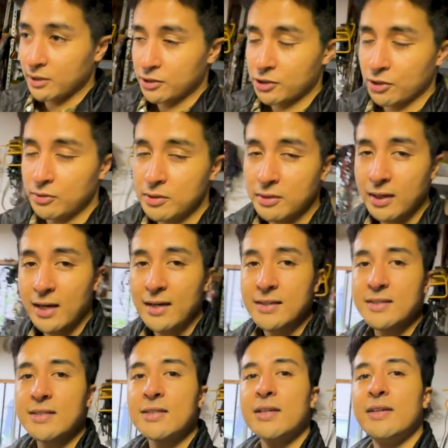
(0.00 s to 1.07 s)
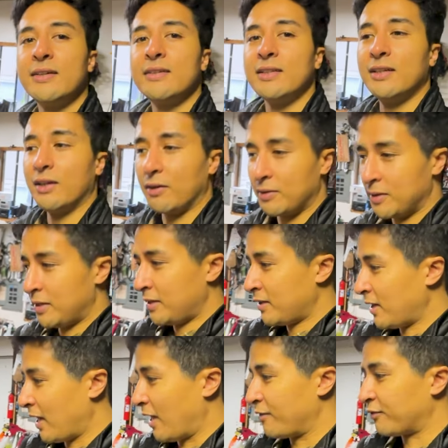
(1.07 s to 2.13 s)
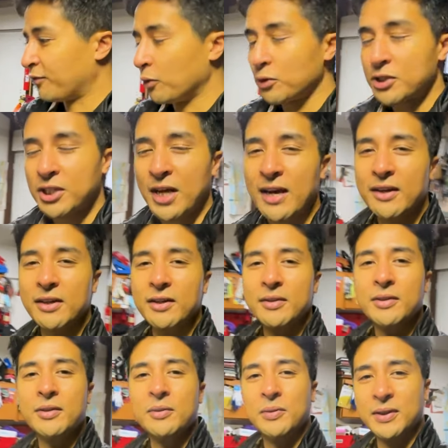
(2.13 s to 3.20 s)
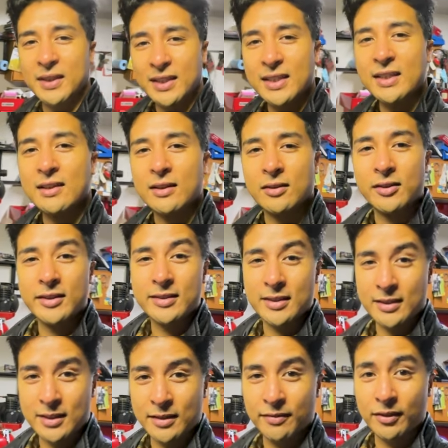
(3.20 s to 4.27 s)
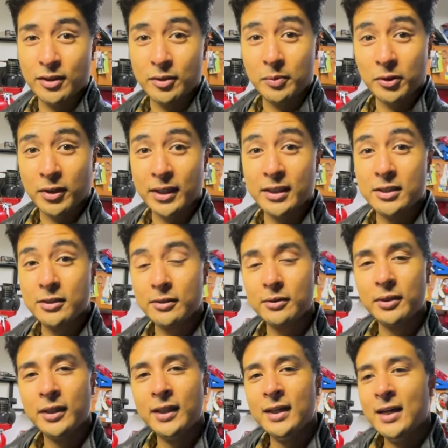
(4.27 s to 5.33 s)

to show you guys, you know, at full chatter what the E36 convertible can do.